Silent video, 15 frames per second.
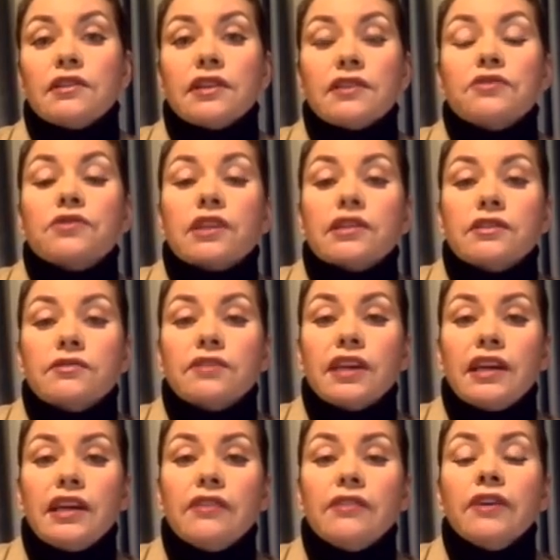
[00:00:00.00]
district of
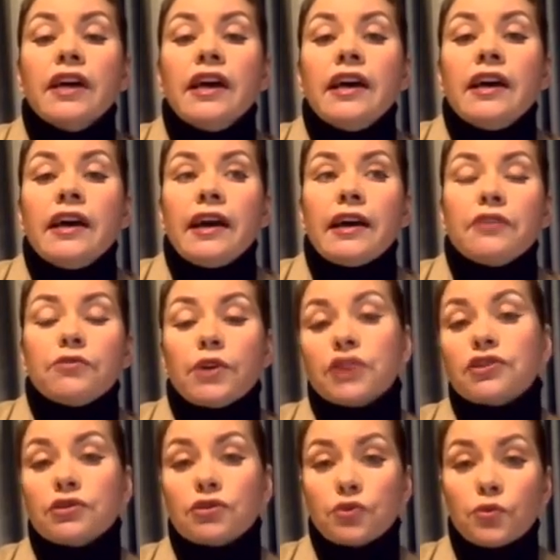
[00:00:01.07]
Kyiv. And
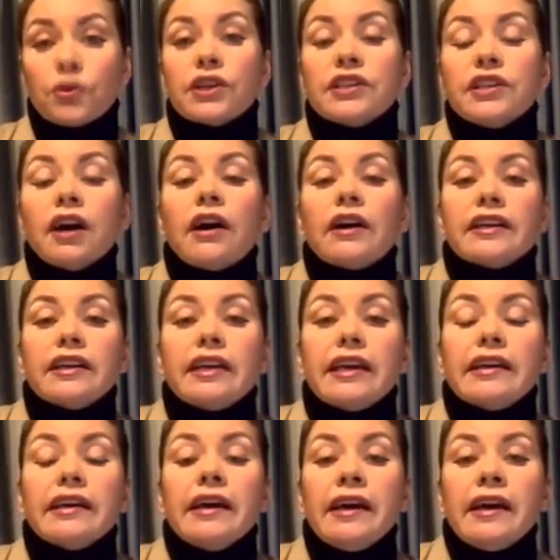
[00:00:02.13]
Russians were targeting